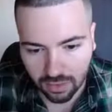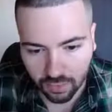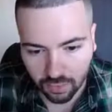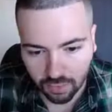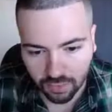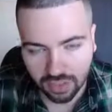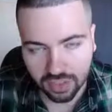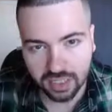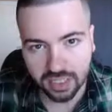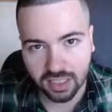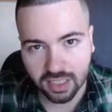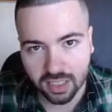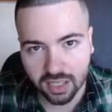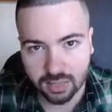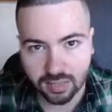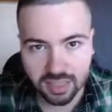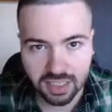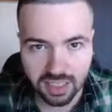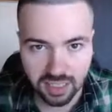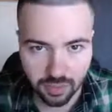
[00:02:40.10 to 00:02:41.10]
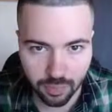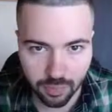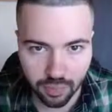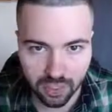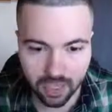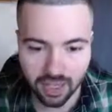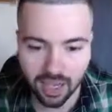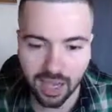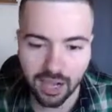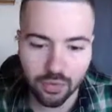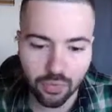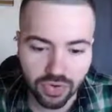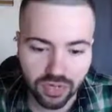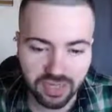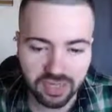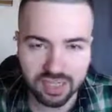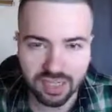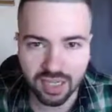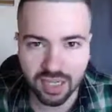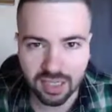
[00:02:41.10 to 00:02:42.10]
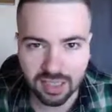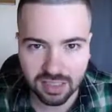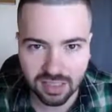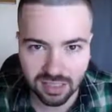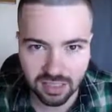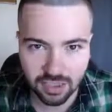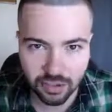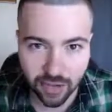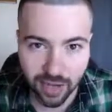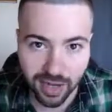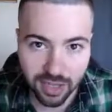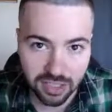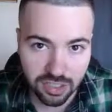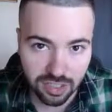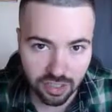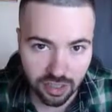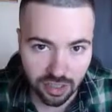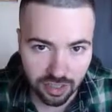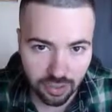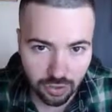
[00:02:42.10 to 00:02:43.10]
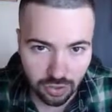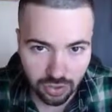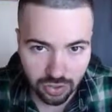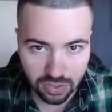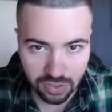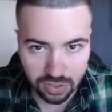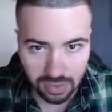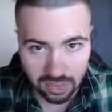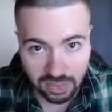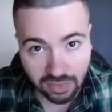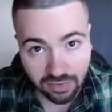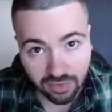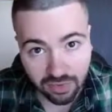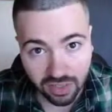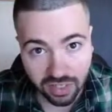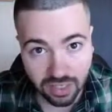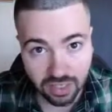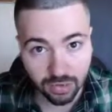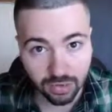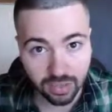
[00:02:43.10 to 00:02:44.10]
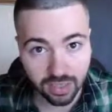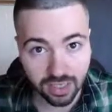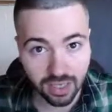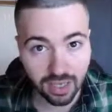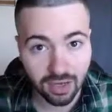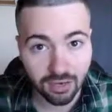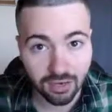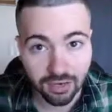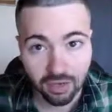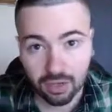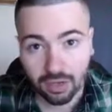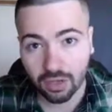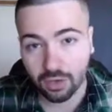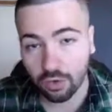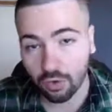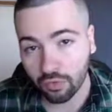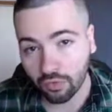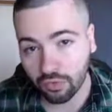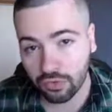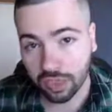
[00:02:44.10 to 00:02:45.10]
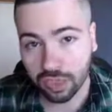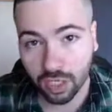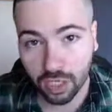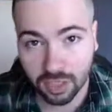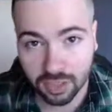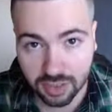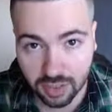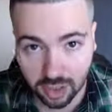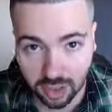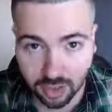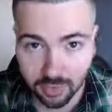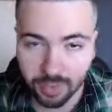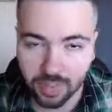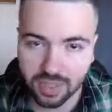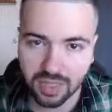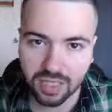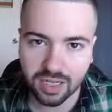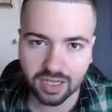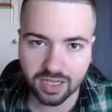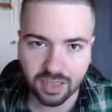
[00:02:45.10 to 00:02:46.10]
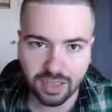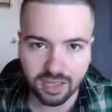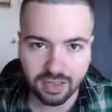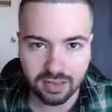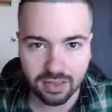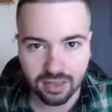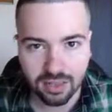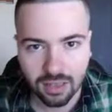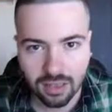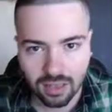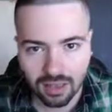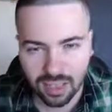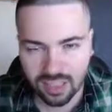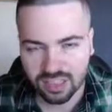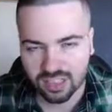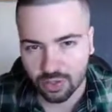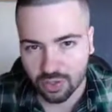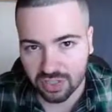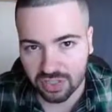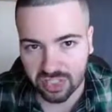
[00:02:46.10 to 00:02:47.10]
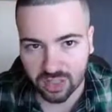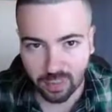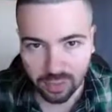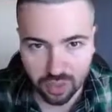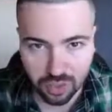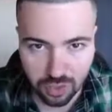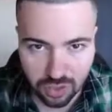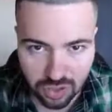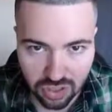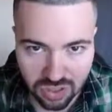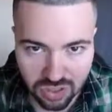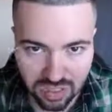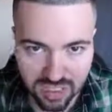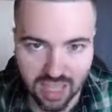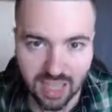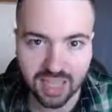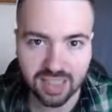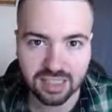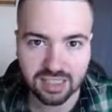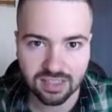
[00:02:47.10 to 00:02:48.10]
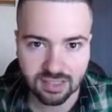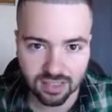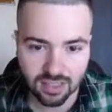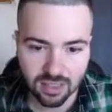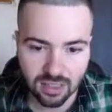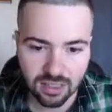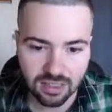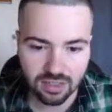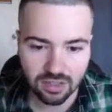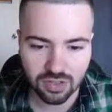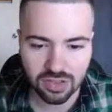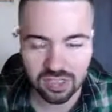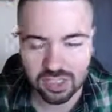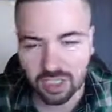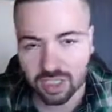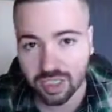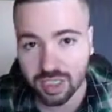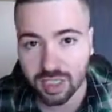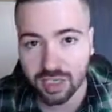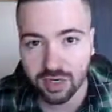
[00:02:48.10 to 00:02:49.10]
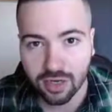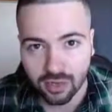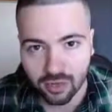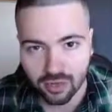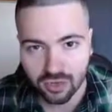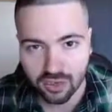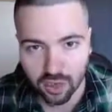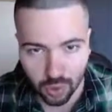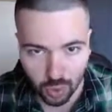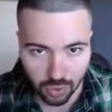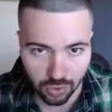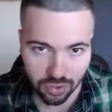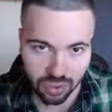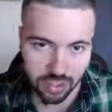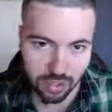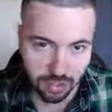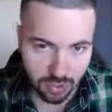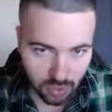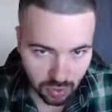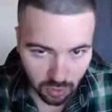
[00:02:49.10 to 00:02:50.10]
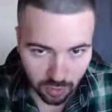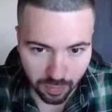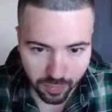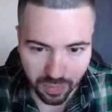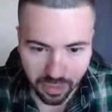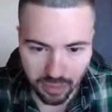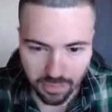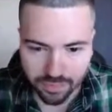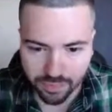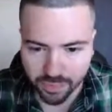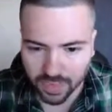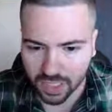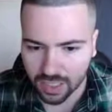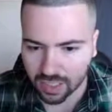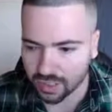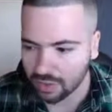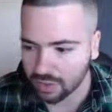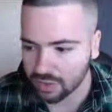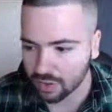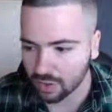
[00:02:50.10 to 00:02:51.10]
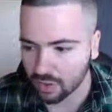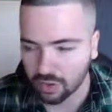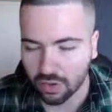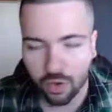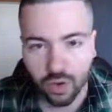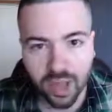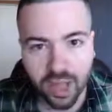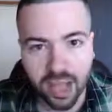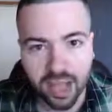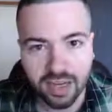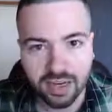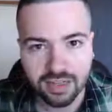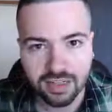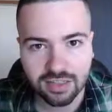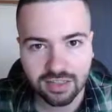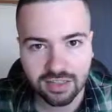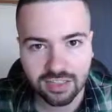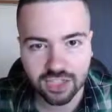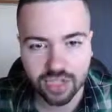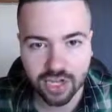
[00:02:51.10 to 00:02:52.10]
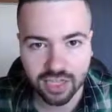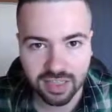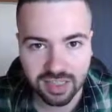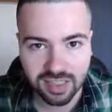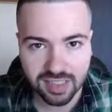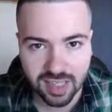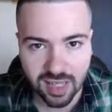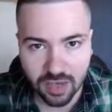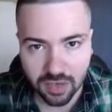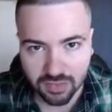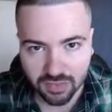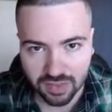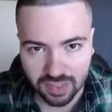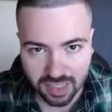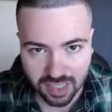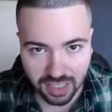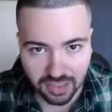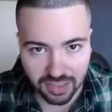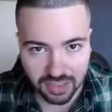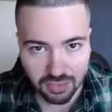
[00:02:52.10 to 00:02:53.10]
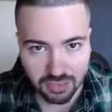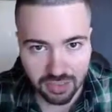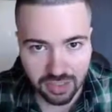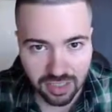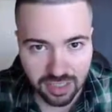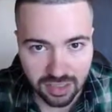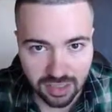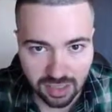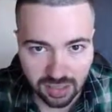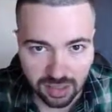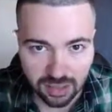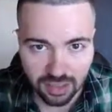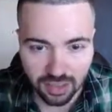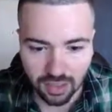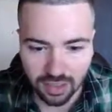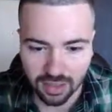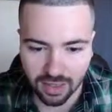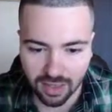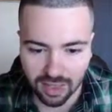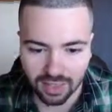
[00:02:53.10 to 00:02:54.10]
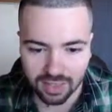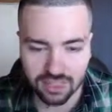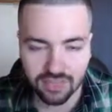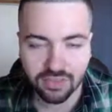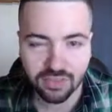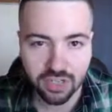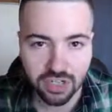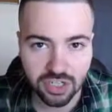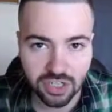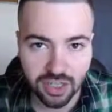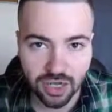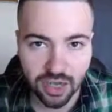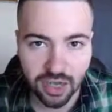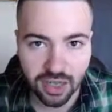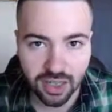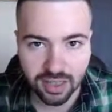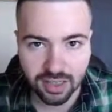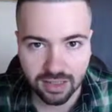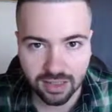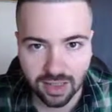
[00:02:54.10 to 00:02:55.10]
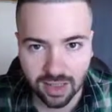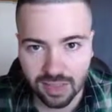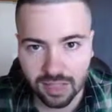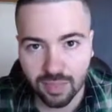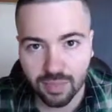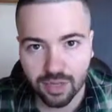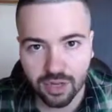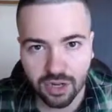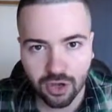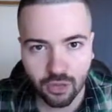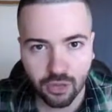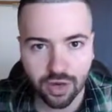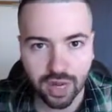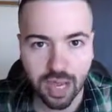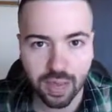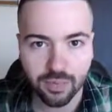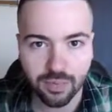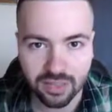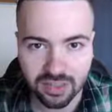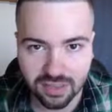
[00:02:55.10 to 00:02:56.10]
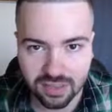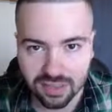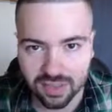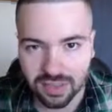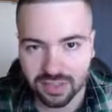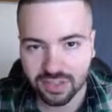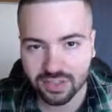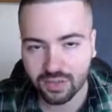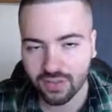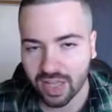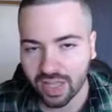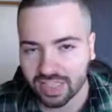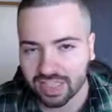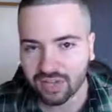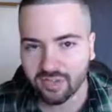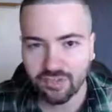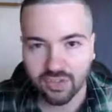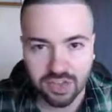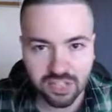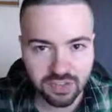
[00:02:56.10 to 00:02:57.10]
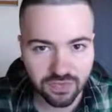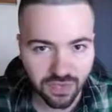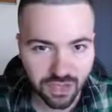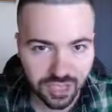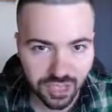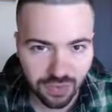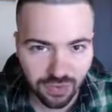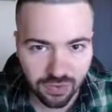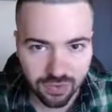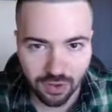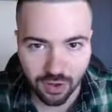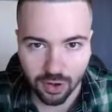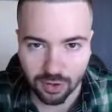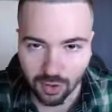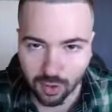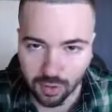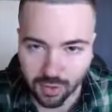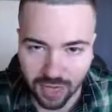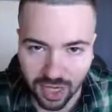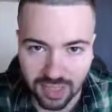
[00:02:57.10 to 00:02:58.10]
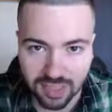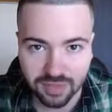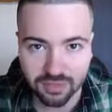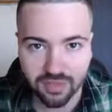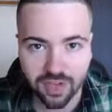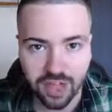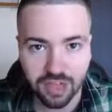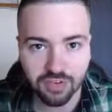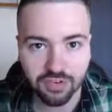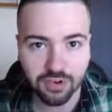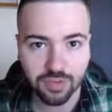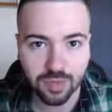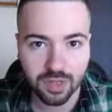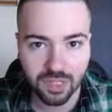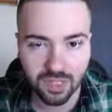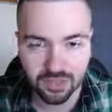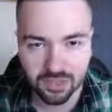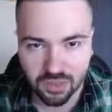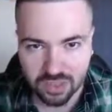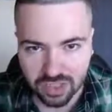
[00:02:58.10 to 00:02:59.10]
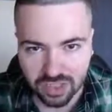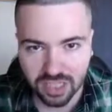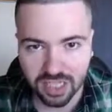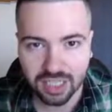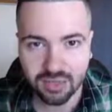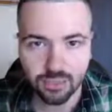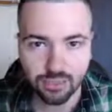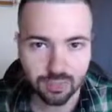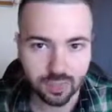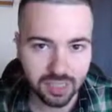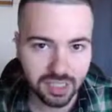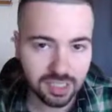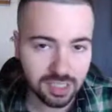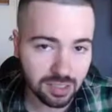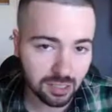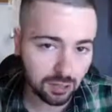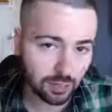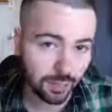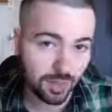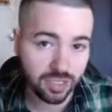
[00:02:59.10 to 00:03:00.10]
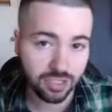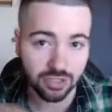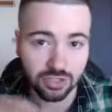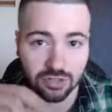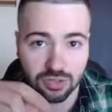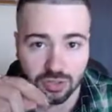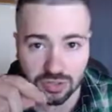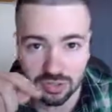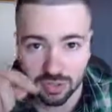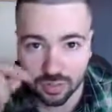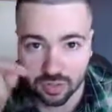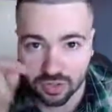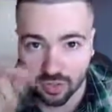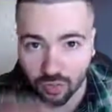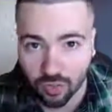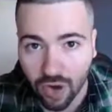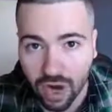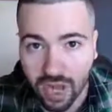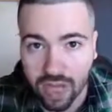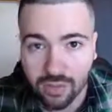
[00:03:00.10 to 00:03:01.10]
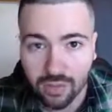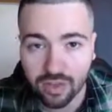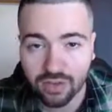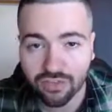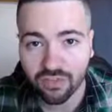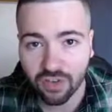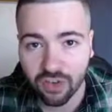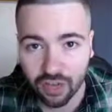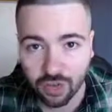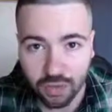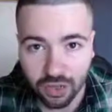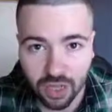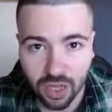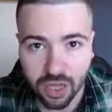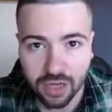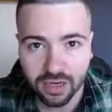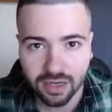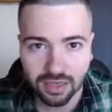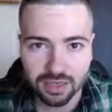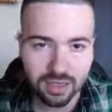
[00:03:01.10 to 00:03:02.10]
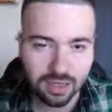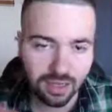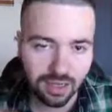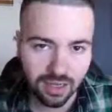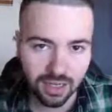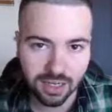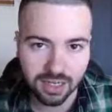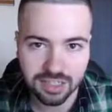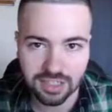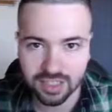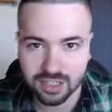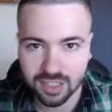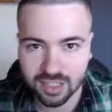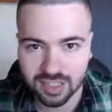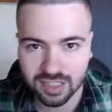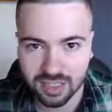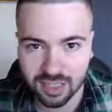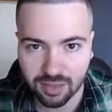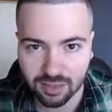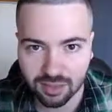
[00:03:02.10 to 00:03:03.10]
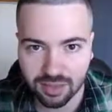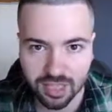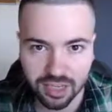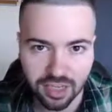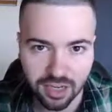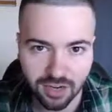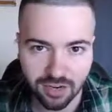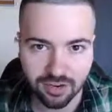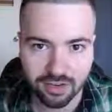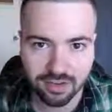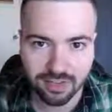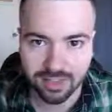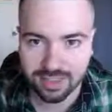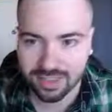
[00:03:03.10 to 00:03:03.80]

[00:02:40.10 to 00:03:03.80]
really comes into play. I wouldn't say it's a strategy that you should leave in your account over the long term, but then again, that's always something you should test. So this is just another tool in your tool belt so go ahead and check this out if this sounds interesting to you and give it a shot and, and let me know what happens. So that's it for this video. Hope you got some value from it. If you did, please make sure to subscribe follow along and I'll see you next time. Take care.